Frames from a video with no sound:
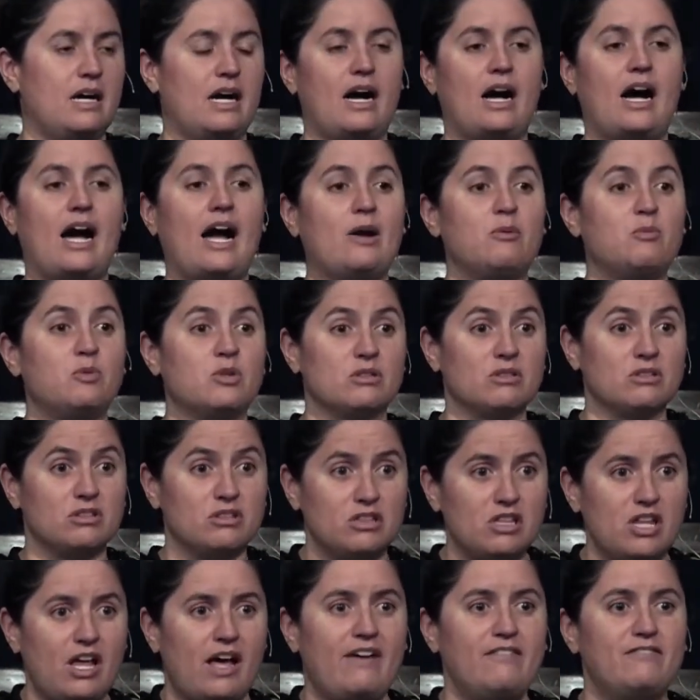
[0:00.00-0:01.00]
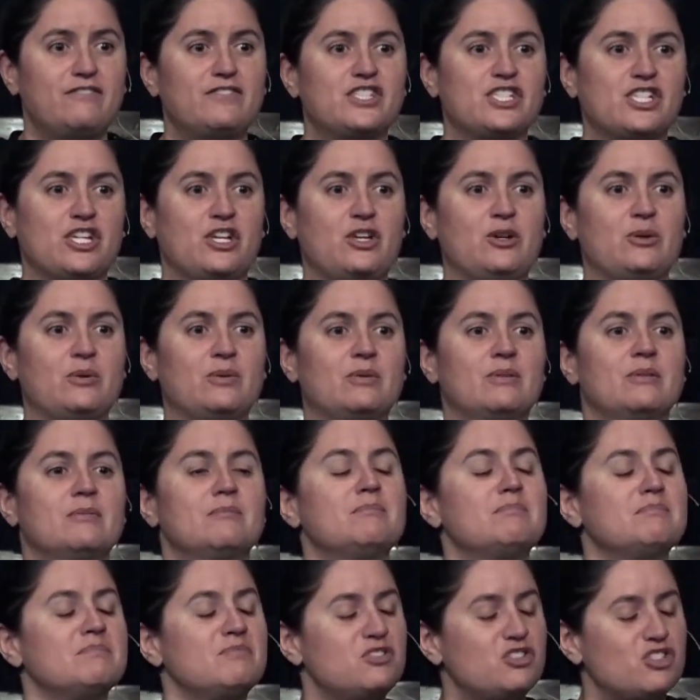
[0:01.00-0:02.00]
I would love to.
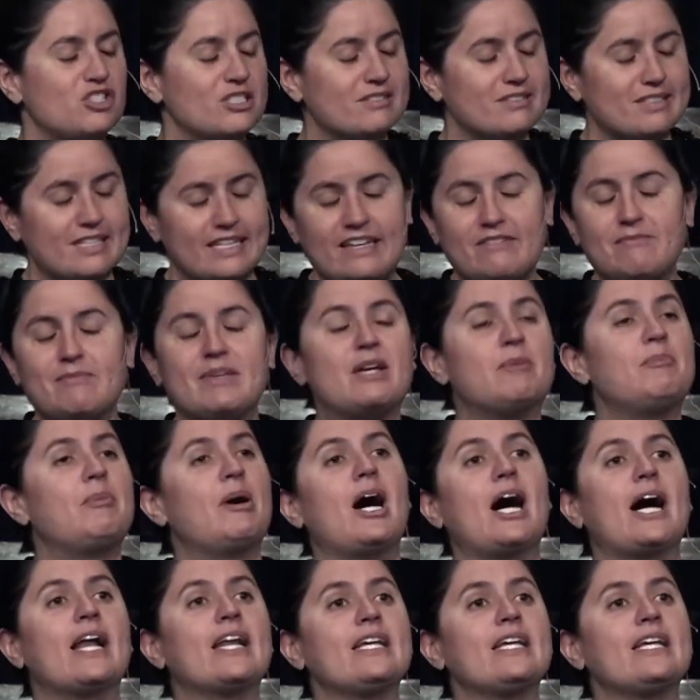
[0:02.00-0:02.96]
Just give me a potty,